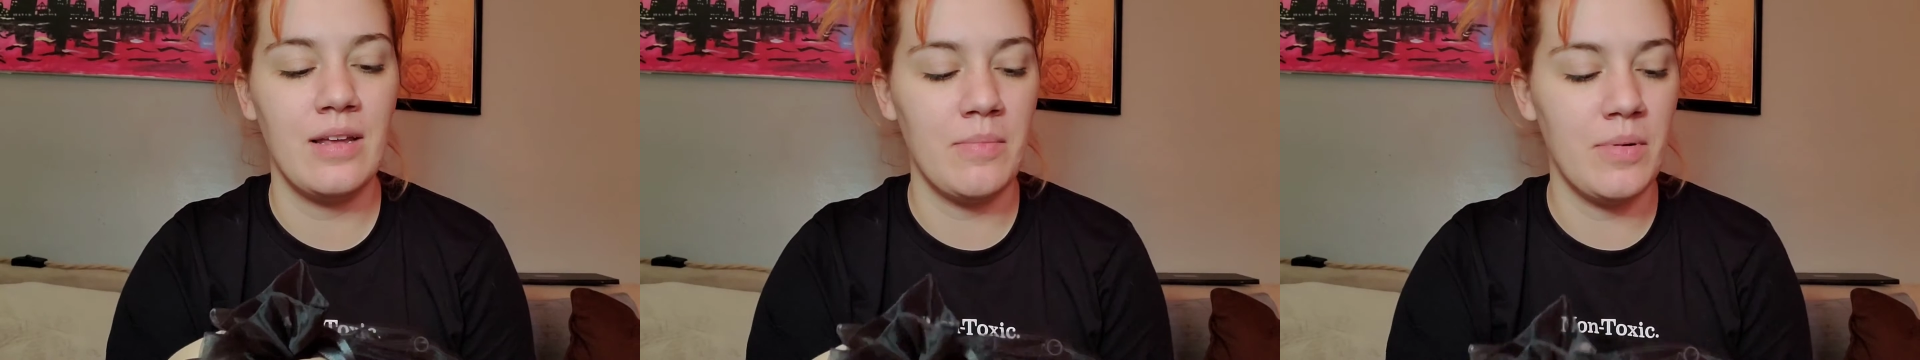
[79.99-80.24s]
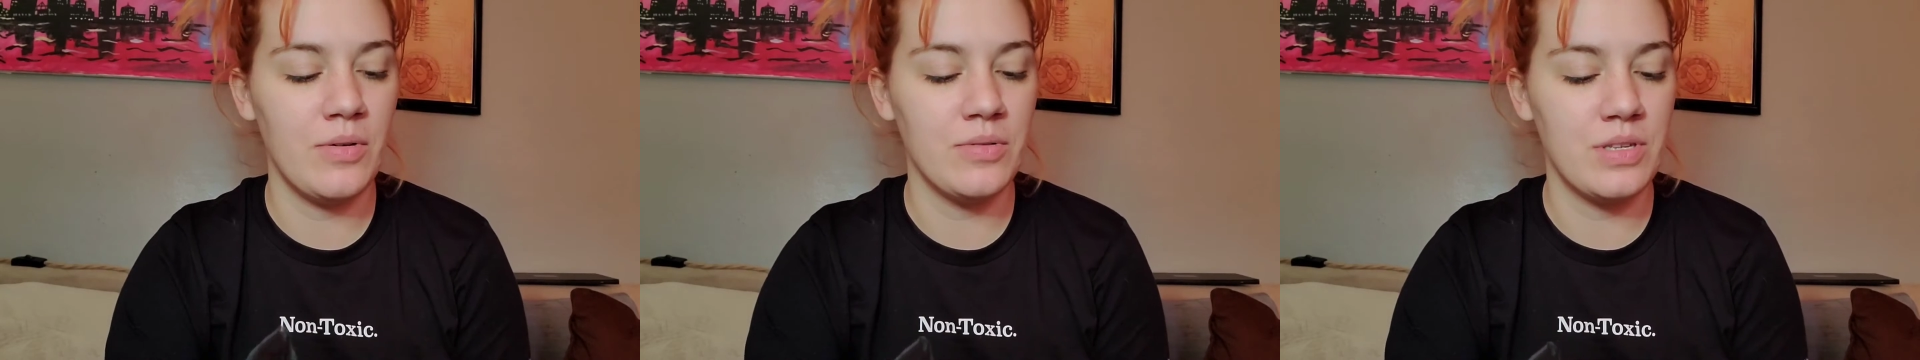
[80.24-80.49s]

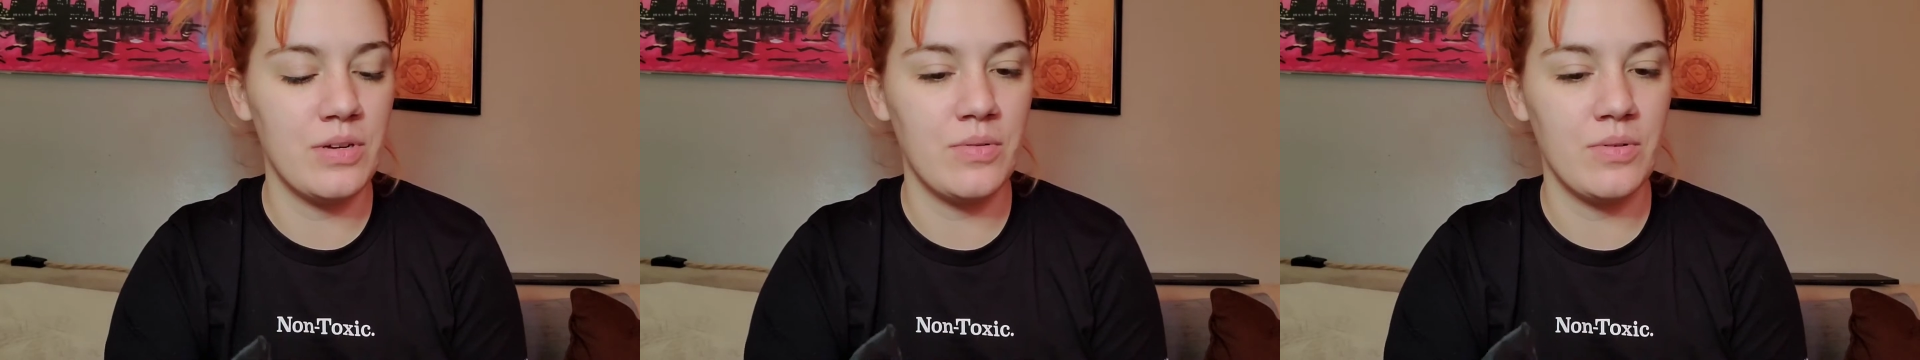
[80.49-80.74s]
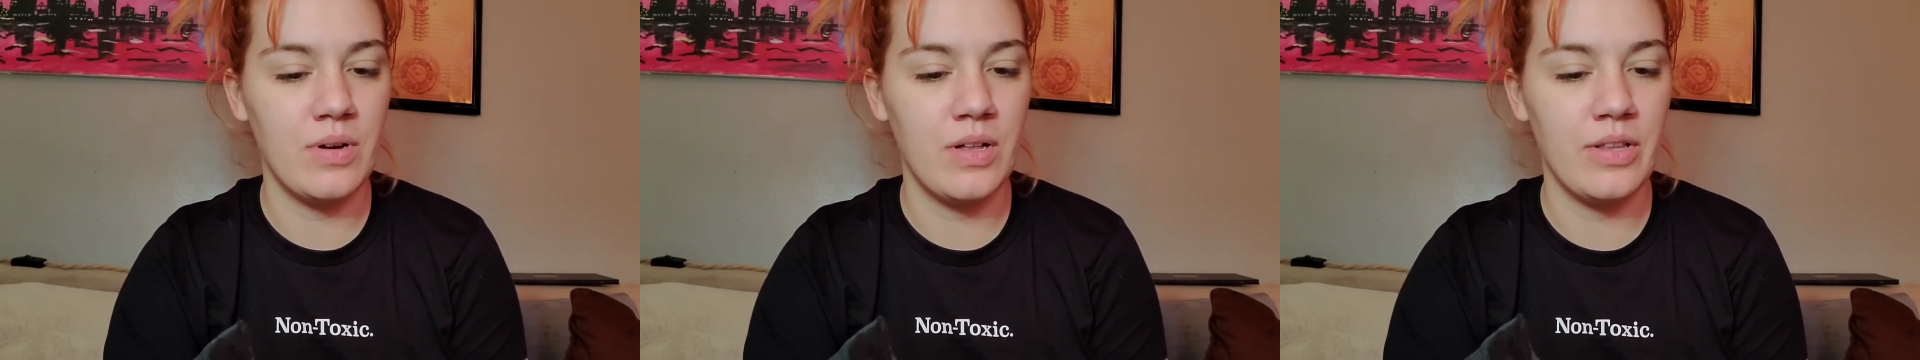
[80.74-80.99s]
I'm
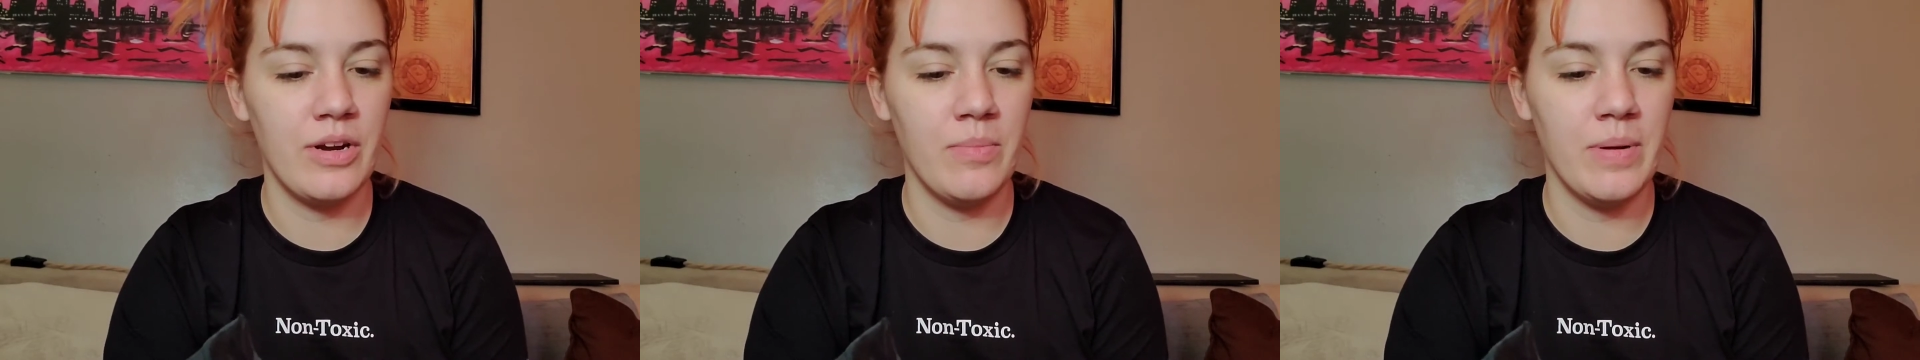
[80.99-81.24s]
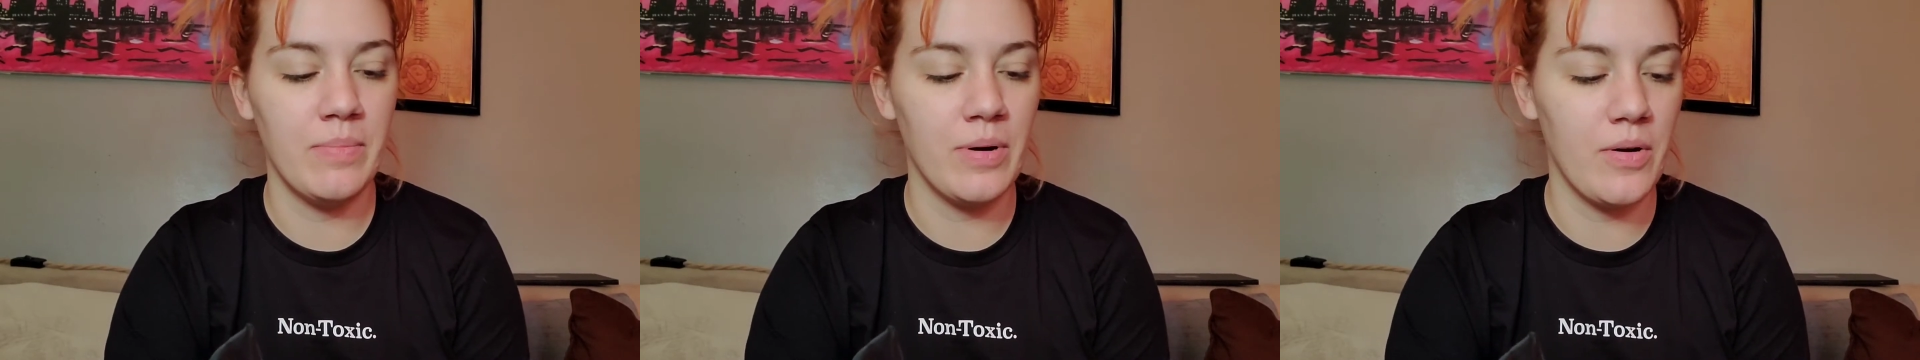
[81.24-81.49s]
also a little
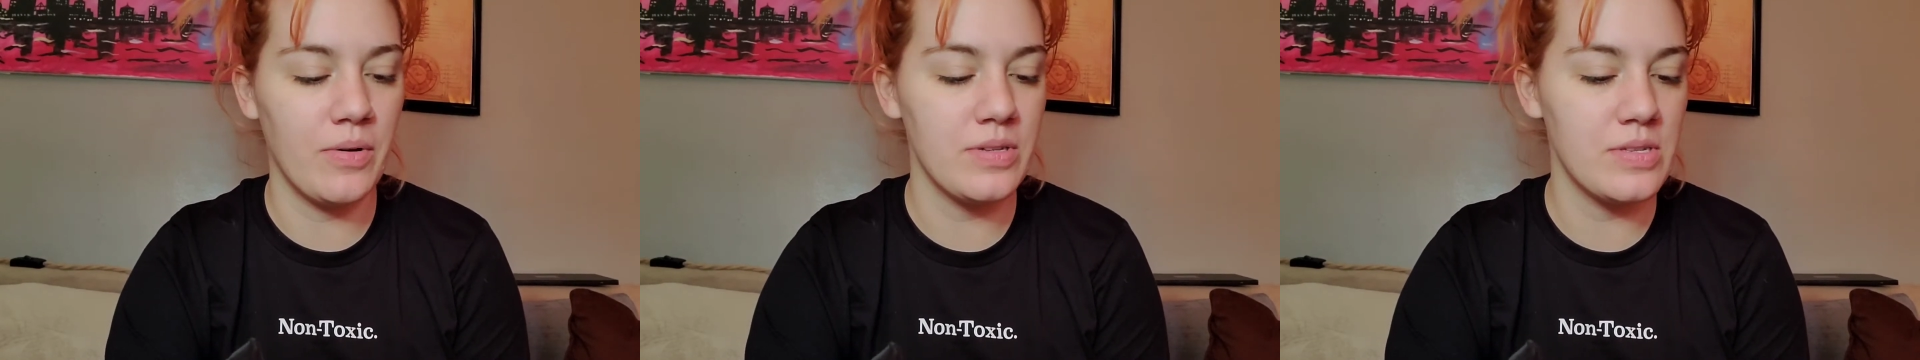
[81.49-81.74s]
bit broke,